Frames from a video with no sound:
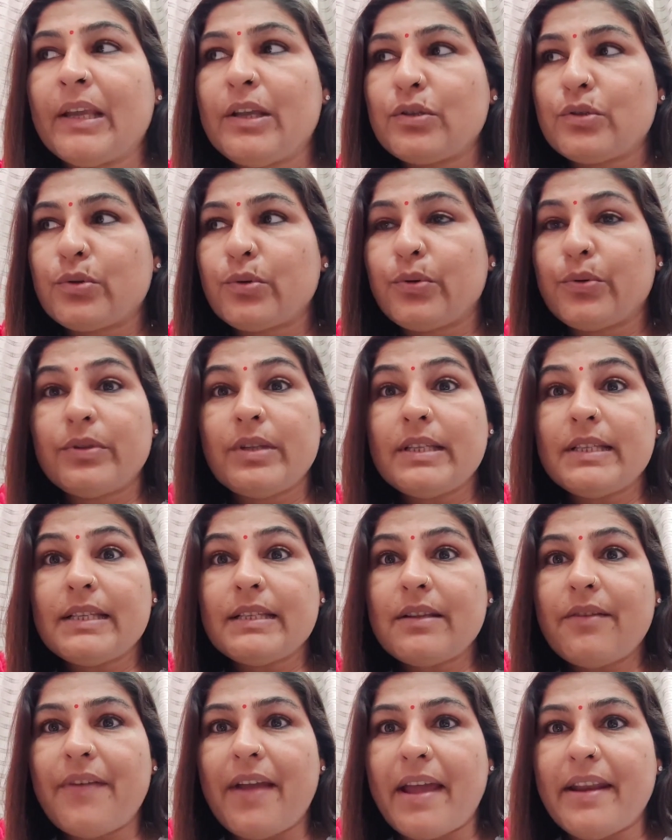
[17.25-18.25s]
So, this
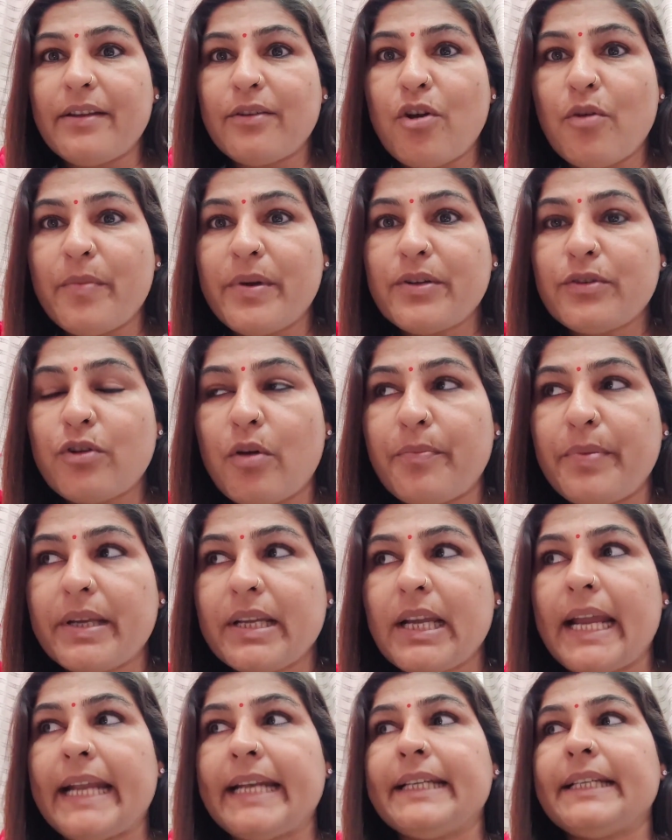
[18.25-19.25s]
is a very common
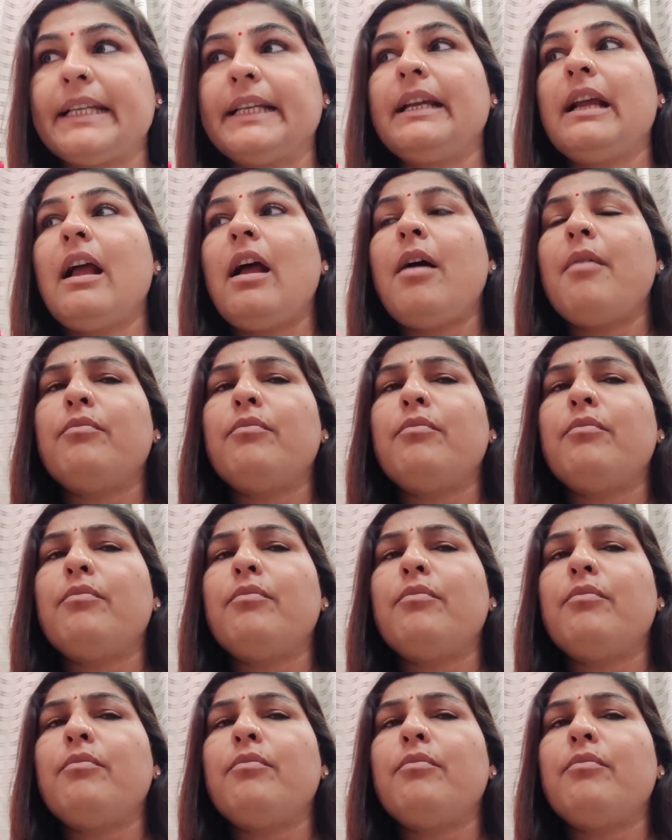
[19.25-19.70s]
topic, and